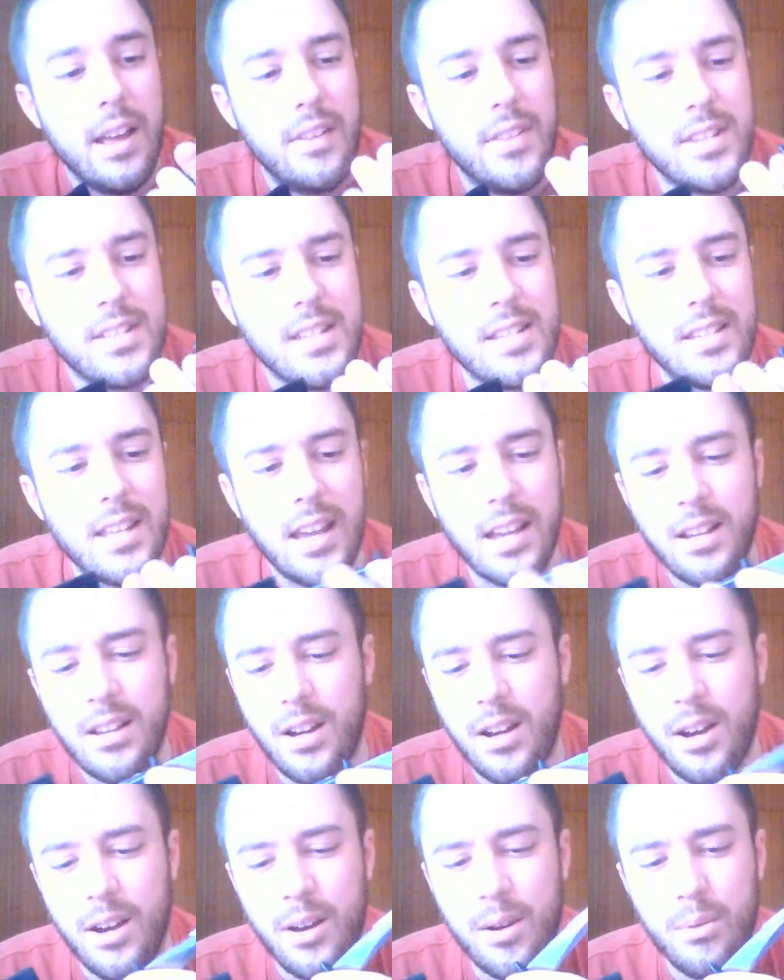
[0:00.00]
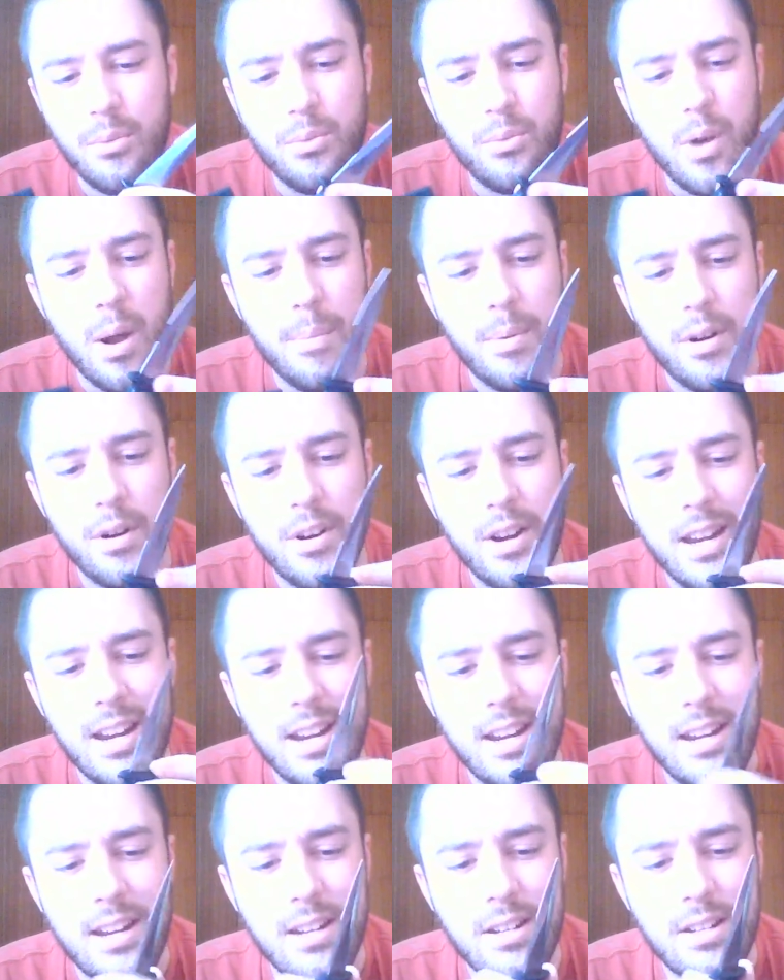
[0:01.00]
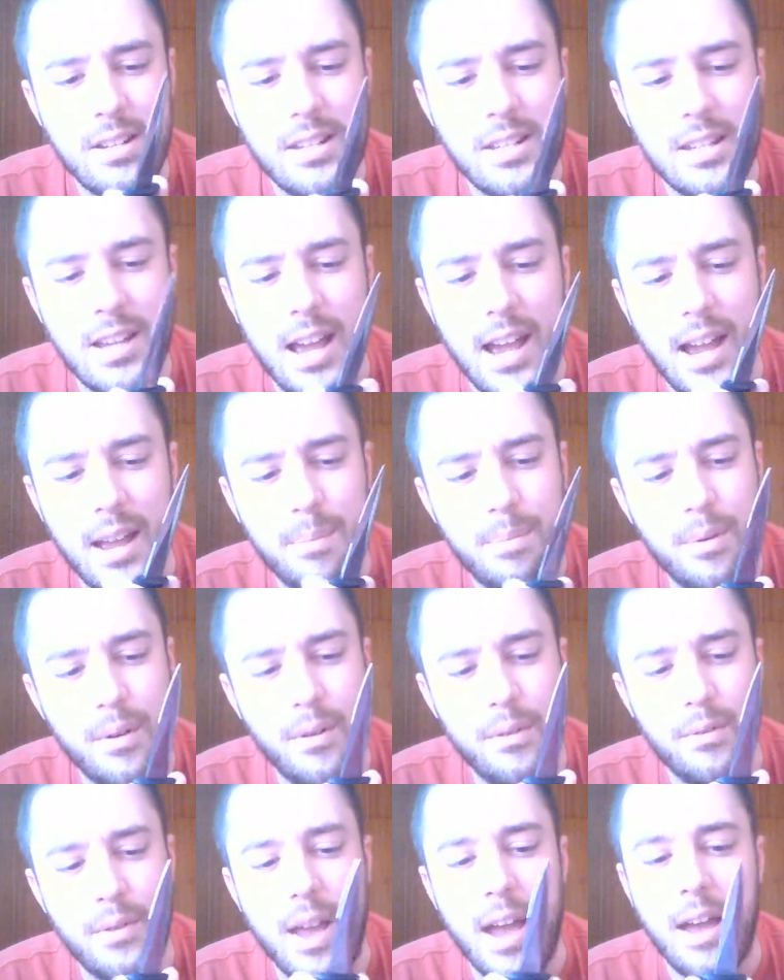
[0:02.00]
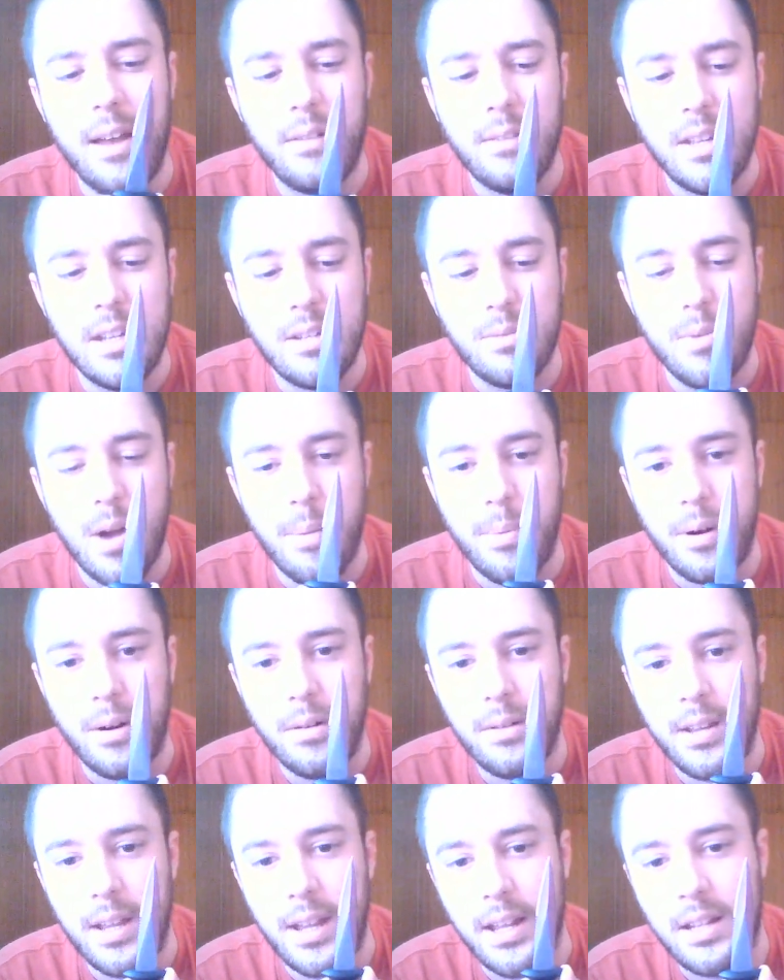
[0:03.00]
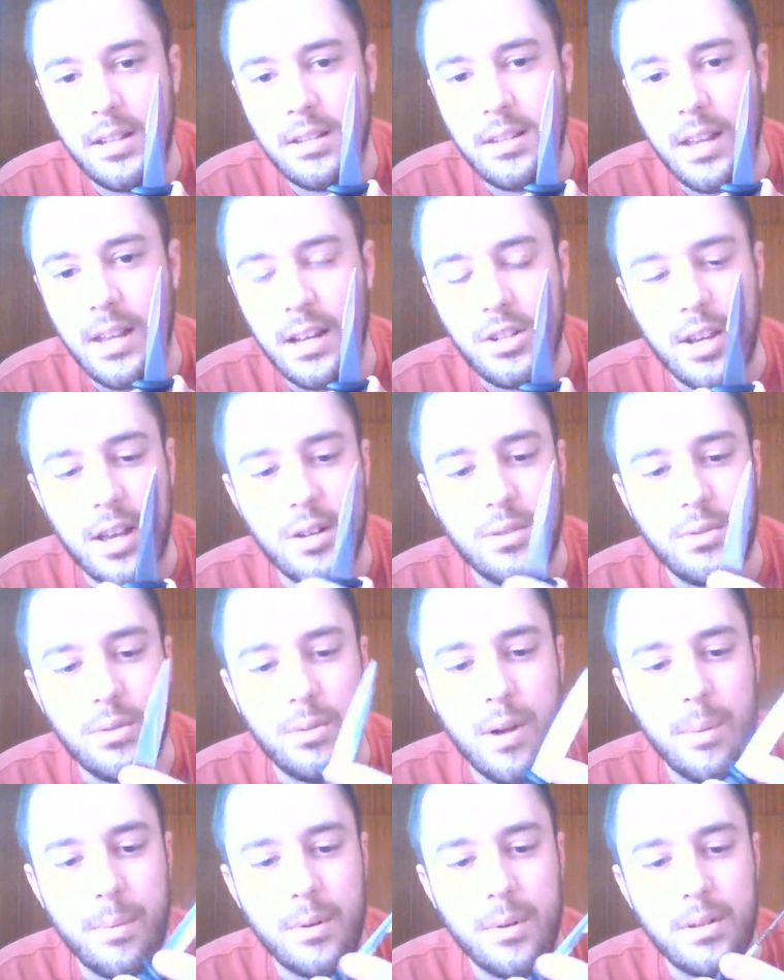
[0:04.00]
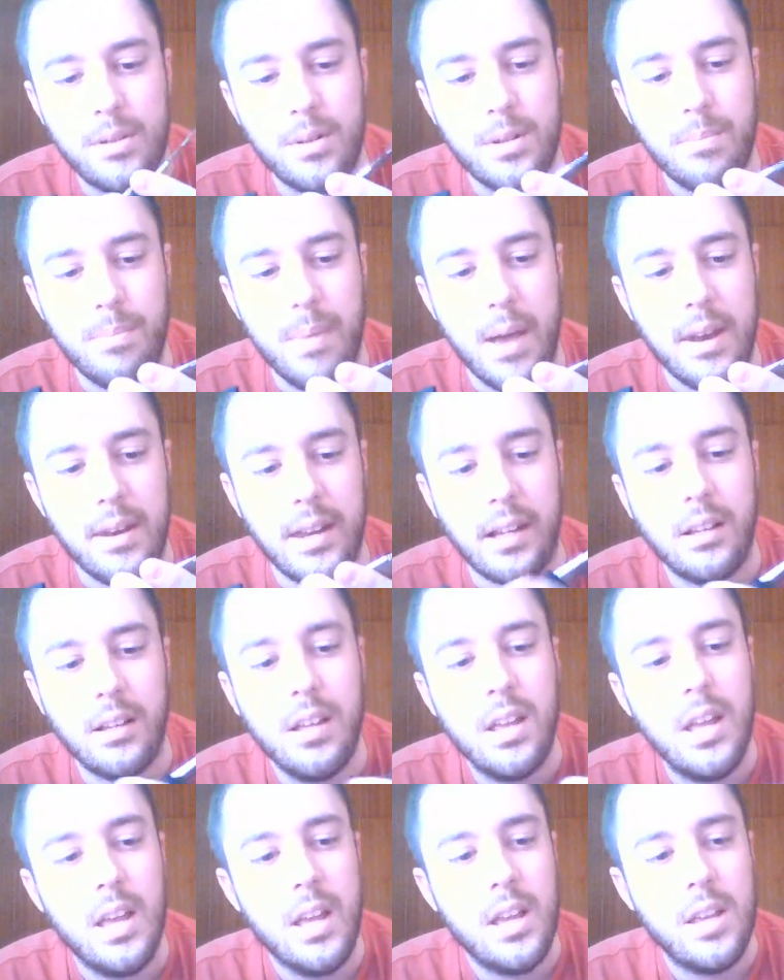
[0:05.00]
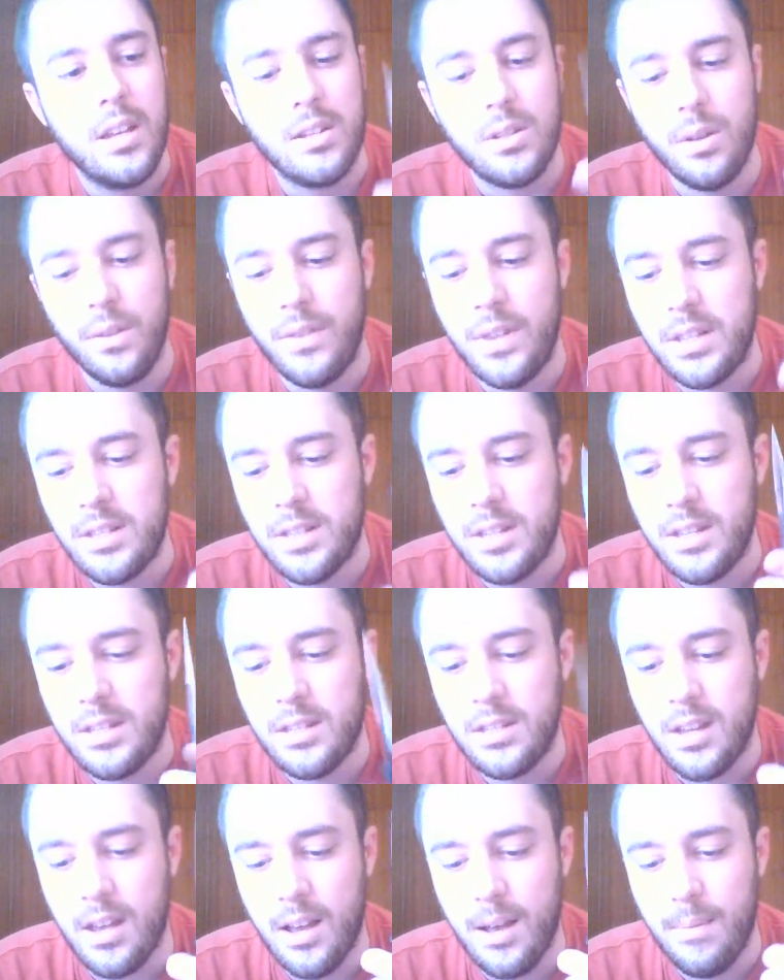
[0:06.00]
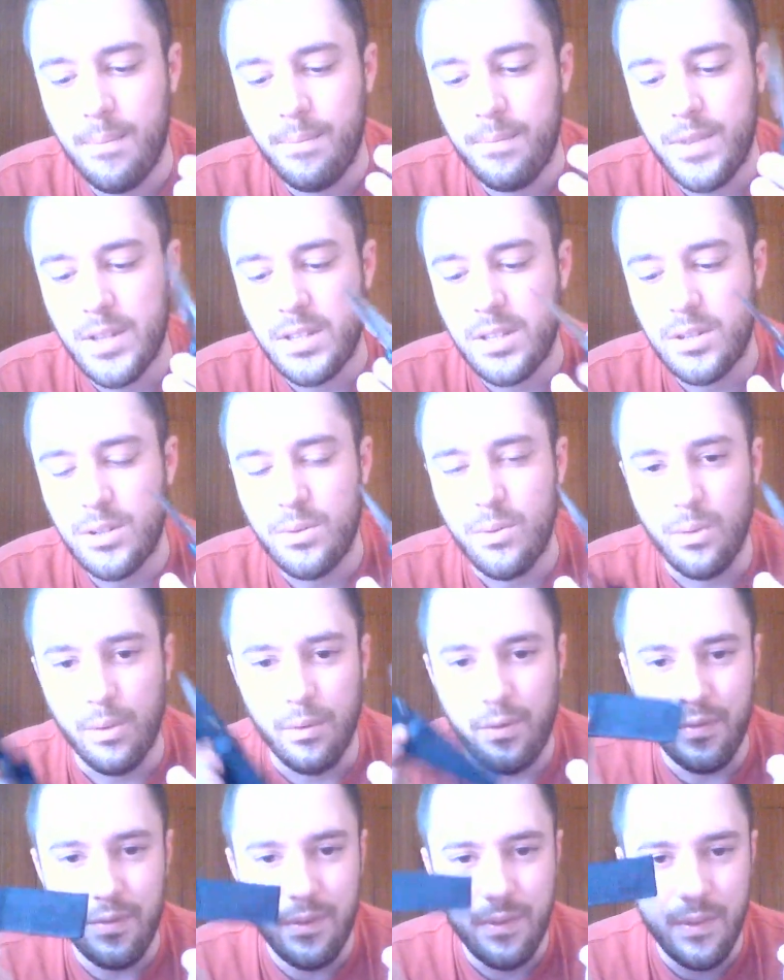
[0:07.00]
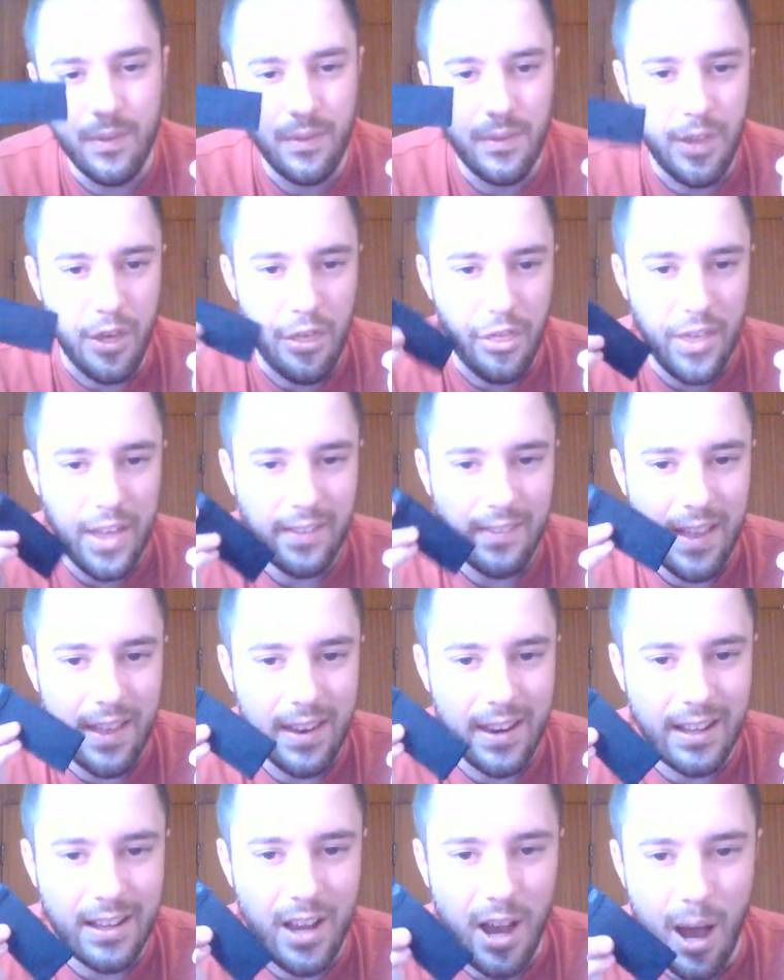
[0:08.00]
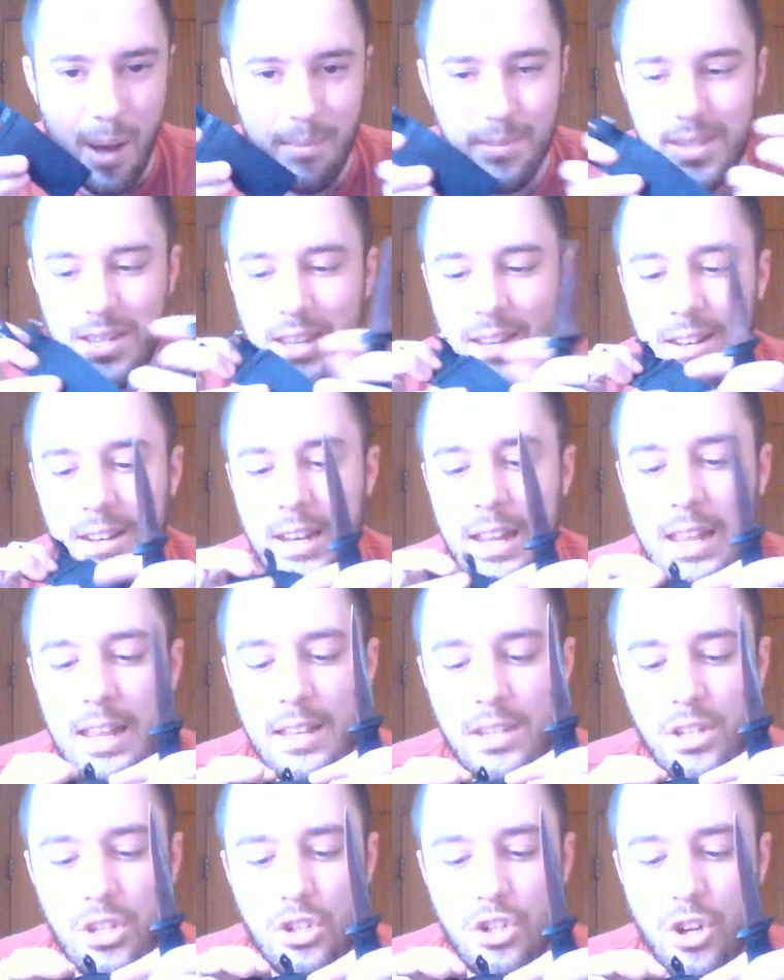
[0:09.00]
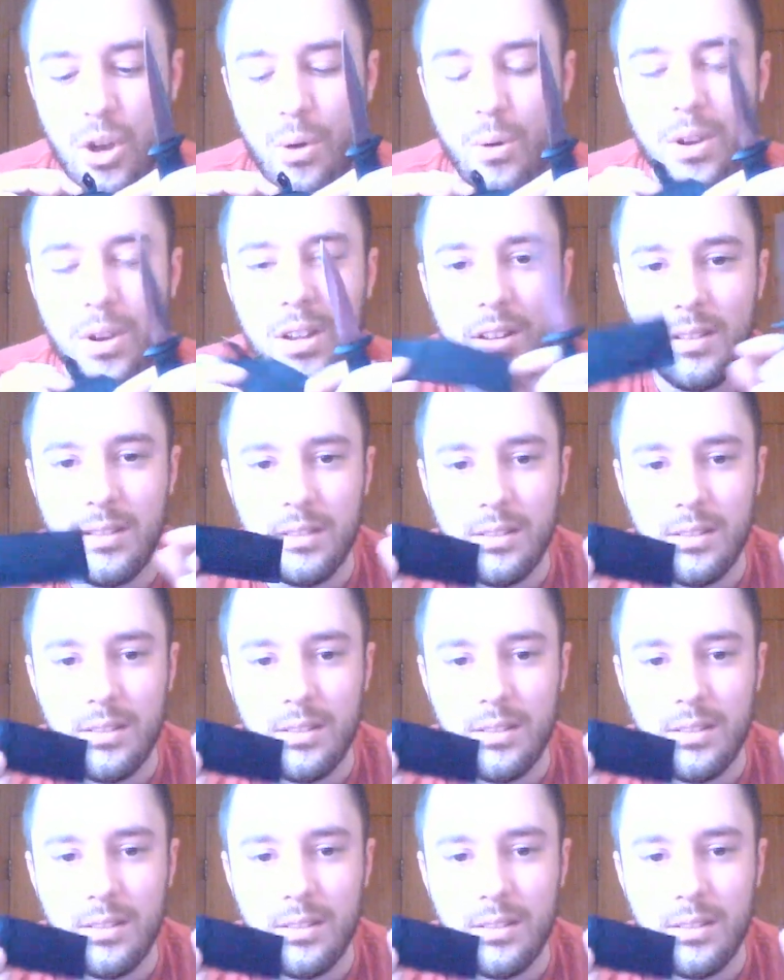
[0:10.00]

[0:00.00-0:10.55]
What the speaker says: This is like a rubbery type of, yeah, it's rubber. Yeah, it's actual rubber, so it's bending. So this is cool. The thing that it comes in is a joke.